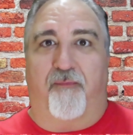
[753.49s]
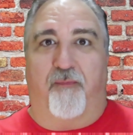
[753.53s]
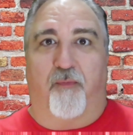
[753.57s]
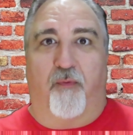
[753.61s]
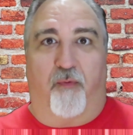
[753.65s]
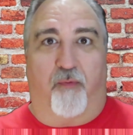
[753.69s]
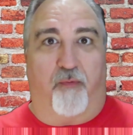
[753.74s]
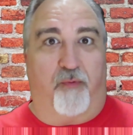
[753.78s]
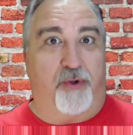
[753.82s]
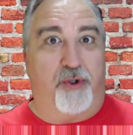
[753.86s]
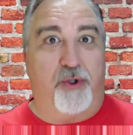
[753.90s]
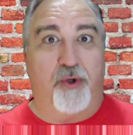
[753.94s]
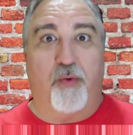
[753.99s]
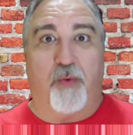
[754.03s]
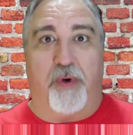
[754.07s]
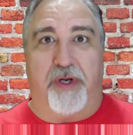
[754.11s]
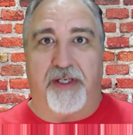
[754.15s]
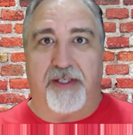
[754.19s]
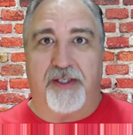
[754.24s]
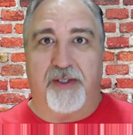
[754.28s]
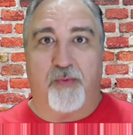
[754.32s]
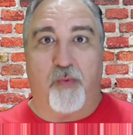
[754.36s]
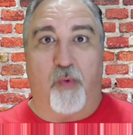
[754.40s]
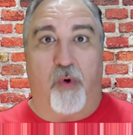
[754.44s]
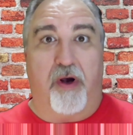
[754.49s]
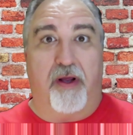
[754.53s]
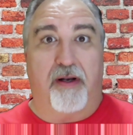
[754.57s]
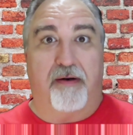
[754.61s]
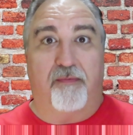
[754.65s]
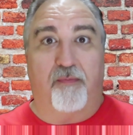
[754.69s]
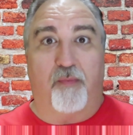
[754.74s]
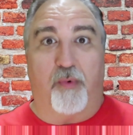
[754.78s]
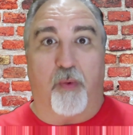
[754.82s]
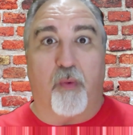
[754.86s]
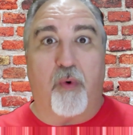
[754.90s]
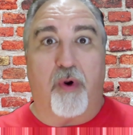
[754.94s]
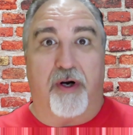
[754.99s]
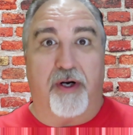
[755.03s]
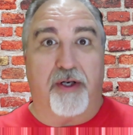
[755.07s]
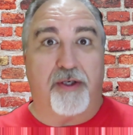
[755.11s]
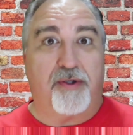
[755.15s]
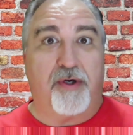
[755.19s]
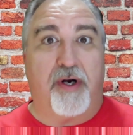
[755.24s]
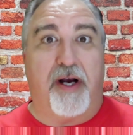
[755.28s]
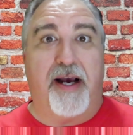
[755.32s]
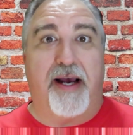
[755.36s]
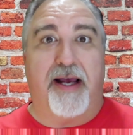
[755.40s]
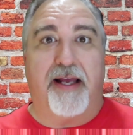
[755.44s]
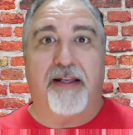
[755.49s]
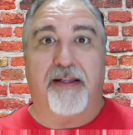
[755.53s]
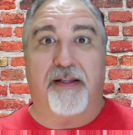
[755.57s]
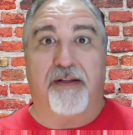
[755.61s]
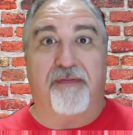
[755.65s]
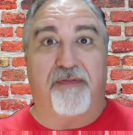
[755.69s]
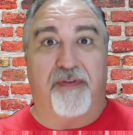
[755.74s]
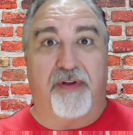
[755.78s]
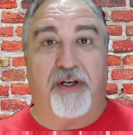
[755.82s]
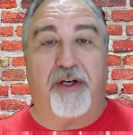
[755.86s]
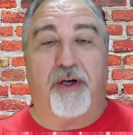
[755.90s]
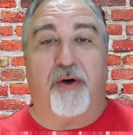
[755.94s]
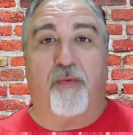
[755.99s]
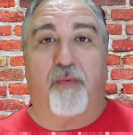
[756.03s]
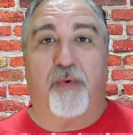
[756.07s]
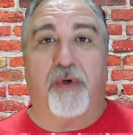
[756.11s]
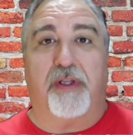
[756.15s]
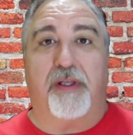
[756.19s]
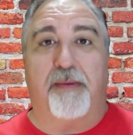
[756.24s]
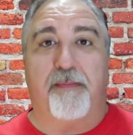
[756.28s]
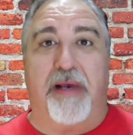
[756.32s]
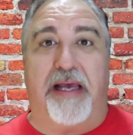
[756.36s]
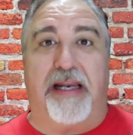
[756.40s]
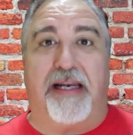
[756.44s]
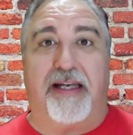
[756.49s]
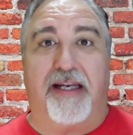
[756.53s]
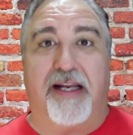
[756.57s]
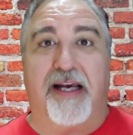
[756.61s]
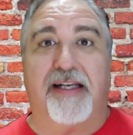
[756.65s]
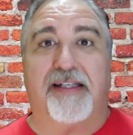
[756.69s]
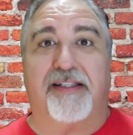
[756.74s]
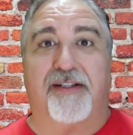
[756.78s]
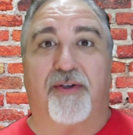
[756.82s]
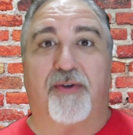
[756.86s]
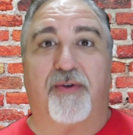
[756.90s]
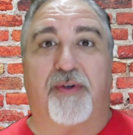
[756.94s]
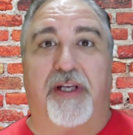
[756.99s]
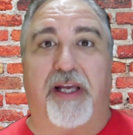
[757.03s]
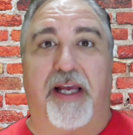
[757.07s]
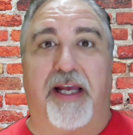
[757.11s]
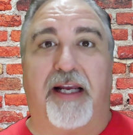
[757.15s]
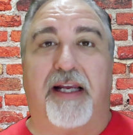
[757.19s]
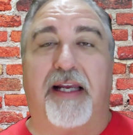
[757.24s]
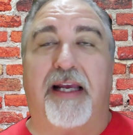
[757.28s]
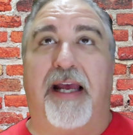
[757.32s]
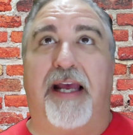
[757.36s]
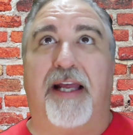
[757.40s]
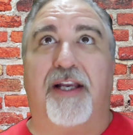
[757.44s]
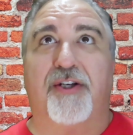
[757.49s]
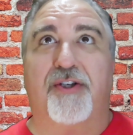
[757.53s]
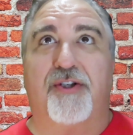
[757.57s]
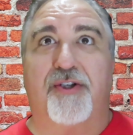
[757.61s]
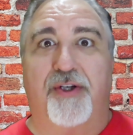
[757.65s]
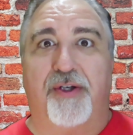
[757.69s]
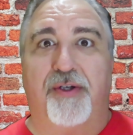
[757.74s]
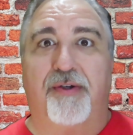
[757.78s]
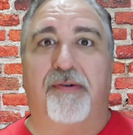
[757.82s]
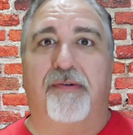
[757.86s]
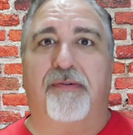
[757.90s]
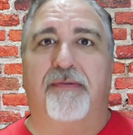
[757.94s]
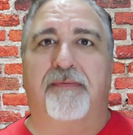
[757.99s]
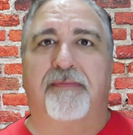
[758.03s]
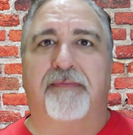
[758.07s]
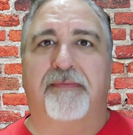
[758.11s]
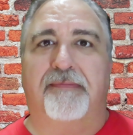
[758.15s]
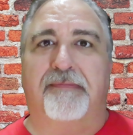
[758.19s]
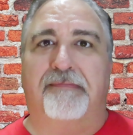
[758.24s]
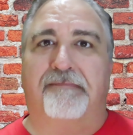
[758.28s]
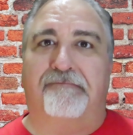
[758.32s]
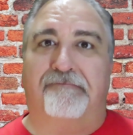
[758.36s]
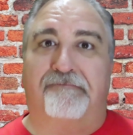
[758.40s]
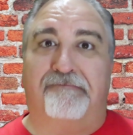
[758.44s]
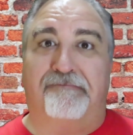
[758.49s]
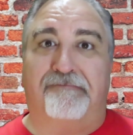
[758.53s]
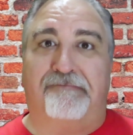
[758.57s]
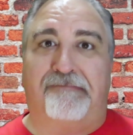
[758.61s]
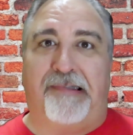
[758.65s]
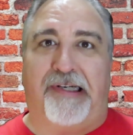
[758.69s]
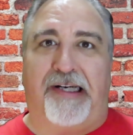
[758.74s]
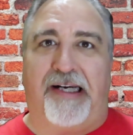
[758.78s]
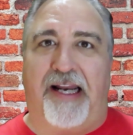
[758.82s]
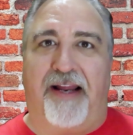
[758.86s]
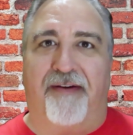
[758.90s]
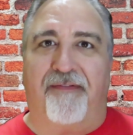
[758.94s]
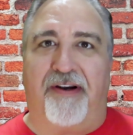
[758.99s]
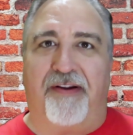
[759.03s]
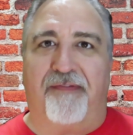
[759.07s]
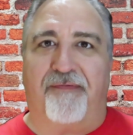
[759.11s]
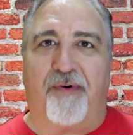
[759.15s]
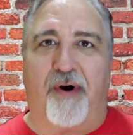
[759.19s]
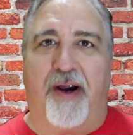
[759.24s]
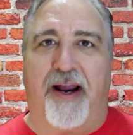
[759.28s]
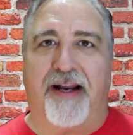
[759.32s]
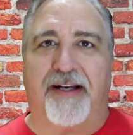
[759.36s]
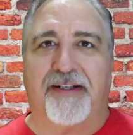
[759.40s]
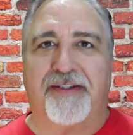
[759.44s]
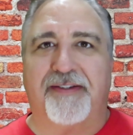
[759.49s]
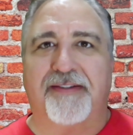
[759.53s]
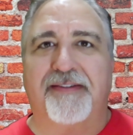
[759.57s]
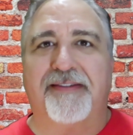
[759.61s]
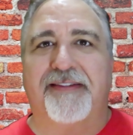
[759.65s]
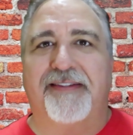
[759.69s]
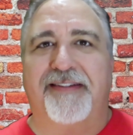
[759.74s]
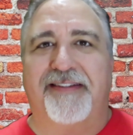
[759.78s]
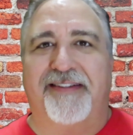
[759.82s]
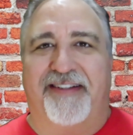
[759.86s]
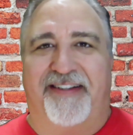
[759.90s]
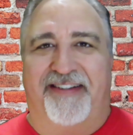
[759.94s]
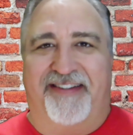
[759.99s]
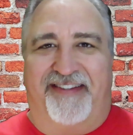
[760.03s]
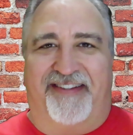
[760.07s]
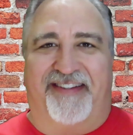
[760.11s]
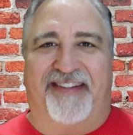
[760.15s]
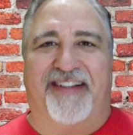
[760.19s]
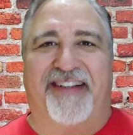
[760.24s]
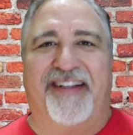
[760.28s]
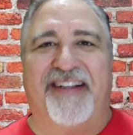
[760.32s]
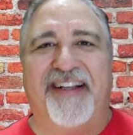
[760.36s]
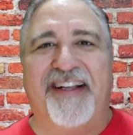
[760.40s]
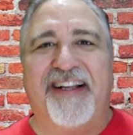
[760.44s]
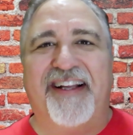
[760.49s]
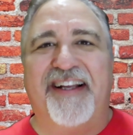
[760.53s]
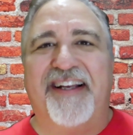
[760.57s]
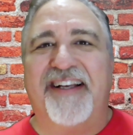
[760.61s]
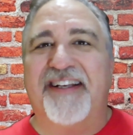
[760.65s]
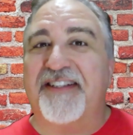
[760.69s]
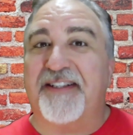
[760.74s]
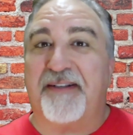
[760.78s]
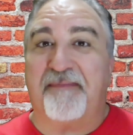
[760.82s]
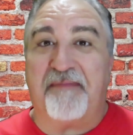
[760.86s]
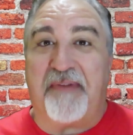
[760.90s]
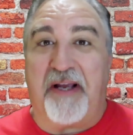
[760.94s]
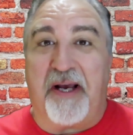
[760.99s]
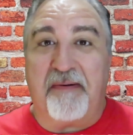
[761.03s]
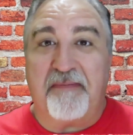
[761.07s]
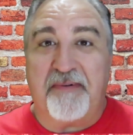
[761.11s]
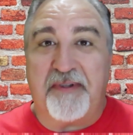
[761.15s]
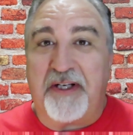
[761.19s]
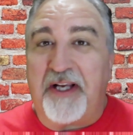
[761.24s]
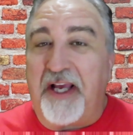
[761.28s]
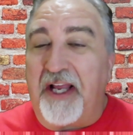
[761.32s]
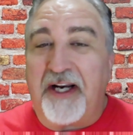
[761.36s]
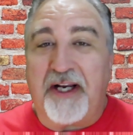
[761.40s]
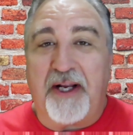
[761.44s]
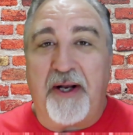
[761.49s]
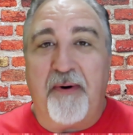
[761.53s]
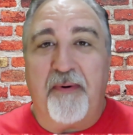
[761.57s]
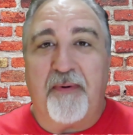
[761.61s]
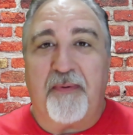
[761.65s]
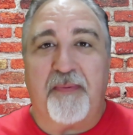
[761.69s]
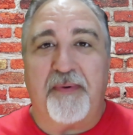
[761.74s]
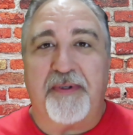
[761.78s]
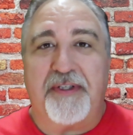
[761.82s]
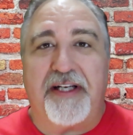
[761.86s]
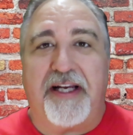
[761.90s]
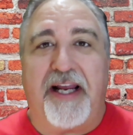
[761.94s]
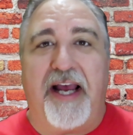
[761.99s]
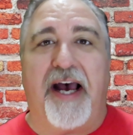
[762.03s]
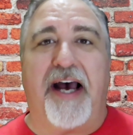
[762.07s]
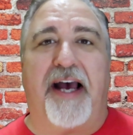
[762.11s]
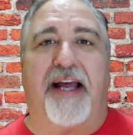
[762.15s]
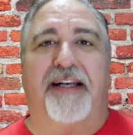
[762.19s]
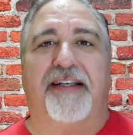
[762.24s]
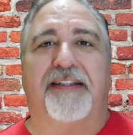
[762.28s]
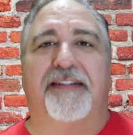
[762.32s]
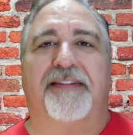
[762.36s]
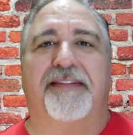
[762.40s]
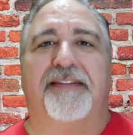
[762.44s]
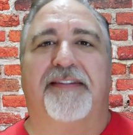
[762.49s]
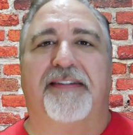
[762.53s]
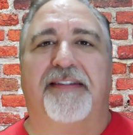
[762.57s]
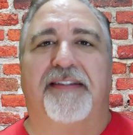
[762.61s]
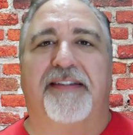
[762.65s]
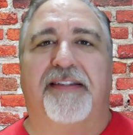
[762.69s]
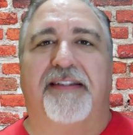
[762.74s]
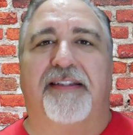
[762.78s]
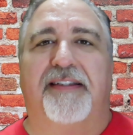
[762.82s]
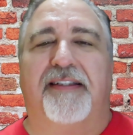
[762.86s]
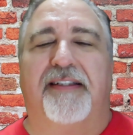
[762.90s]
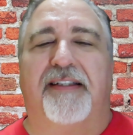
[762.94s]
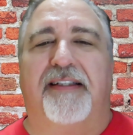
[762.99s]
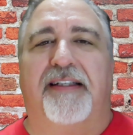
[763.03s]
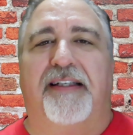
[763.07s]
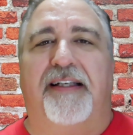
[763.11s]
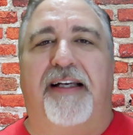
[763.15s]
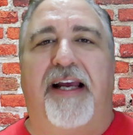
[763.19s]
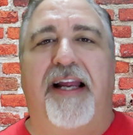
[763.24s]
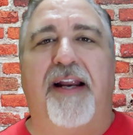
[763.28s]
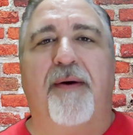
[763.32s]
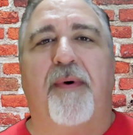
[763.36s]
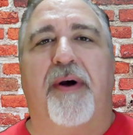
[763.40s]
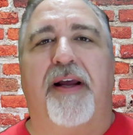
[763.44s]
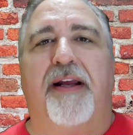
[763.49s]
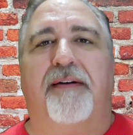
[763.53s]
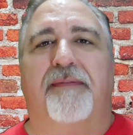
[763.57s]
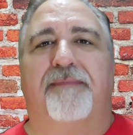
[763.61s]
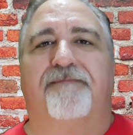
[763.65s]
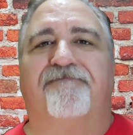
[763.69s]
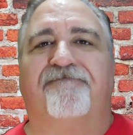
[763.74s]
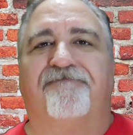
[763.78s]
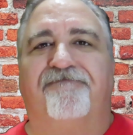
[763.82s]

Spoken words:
For 2 reasons. 1, we wanted to try it, and the vinegar really made a nice little kick. And 2, we didn't have any Franks. Sometimes you got to go with what you got. Anyway,